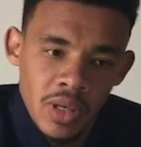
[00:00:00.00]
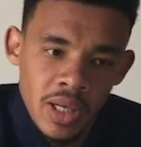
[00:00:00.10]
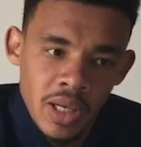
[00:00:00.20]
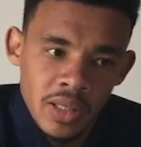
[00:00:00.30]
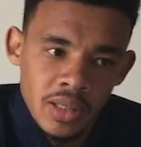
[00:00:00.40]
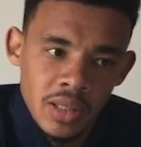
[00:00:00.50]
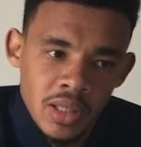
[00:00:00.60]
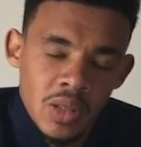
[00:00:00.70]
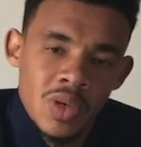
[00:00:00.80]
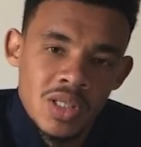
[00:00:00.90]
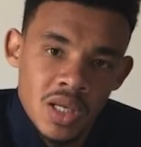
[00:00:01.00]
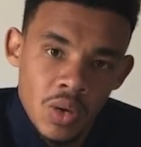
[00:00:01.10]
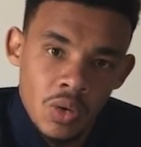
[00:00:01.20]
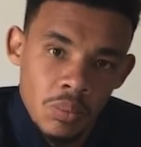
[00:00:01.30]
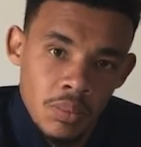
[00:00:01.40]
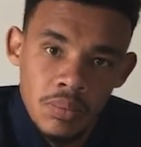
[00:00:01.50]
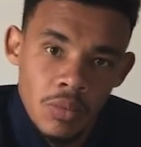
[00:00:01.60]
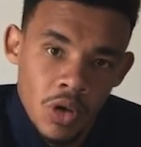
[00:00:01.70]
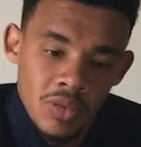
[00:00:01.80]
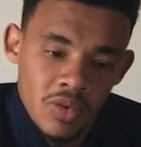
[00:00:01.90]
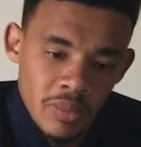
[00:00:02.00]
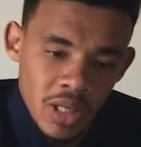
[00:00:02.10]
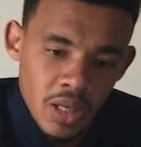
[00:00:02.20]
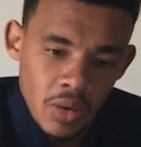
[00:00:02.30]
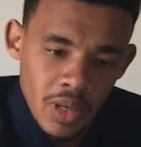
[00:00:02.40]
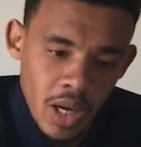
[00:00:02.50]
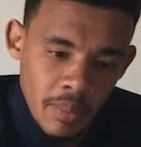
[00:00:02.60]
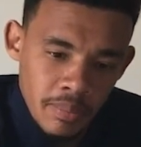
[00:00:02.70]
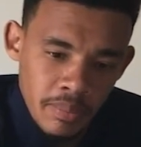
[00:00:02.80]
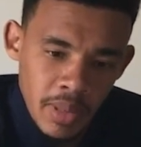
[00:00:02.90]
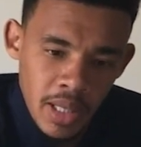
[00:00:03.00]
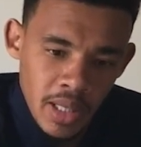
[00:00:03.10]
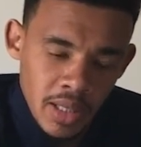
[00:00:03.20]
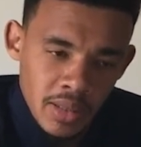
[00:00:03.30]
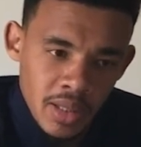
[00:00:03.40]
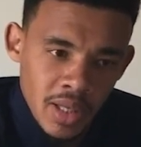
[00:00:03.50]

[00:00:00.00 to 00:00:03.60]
and he was the role model for me growing up. And